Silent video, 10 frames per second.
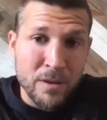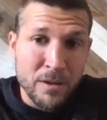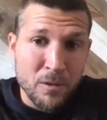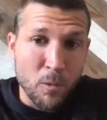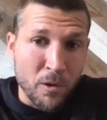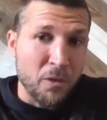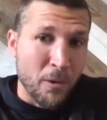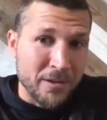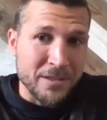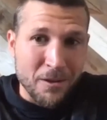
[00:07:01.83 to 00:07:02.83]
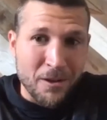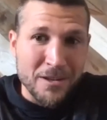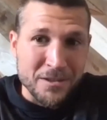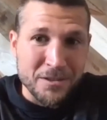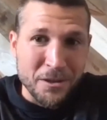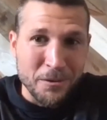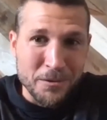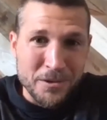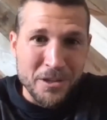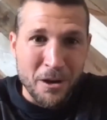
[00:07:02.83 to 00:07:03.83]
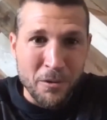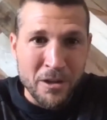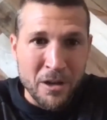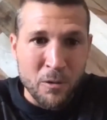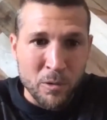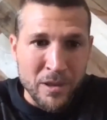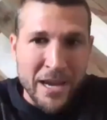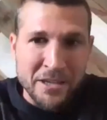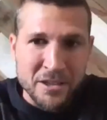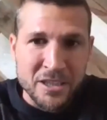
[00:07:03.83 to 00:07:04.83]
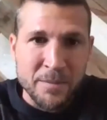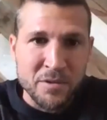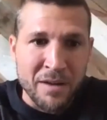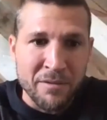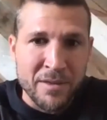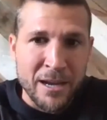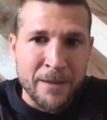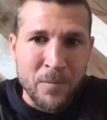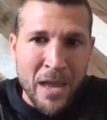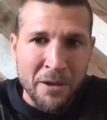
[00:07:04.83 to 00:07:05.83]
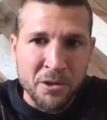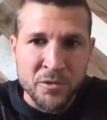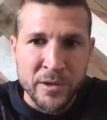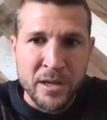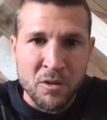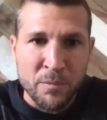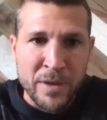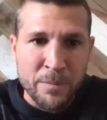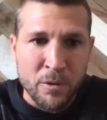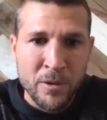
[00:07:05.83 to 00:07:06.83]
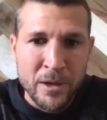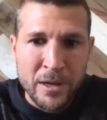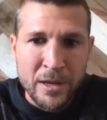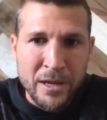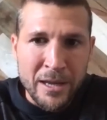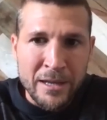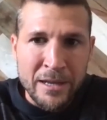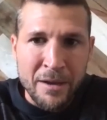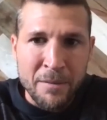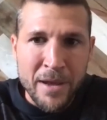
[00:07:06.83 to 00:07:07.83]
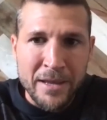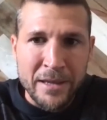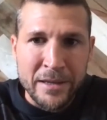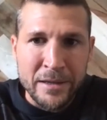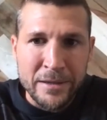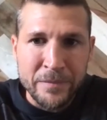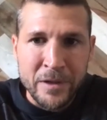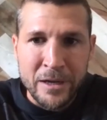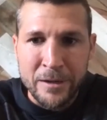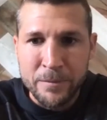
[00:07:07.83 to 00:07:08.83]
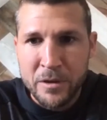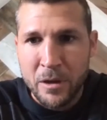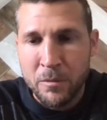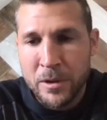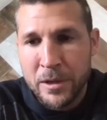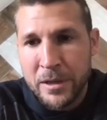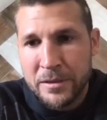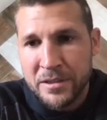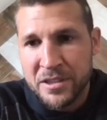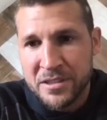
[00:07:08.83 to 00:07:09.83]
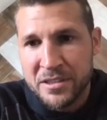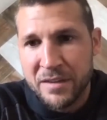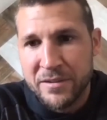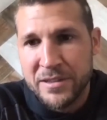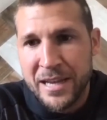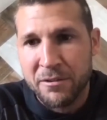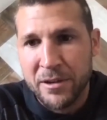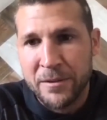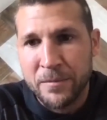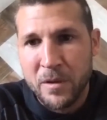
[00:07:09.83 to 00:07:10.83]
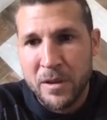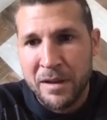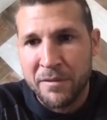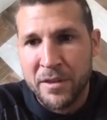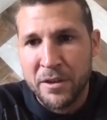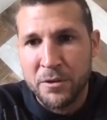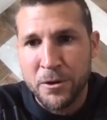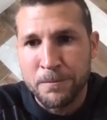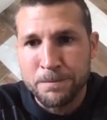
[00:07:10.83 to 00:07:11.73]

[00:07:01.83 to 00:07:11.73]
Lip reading: with the wins and the losses too. So, relationships are everything, how you treat other people, and making, decisions of integrity in everything you do.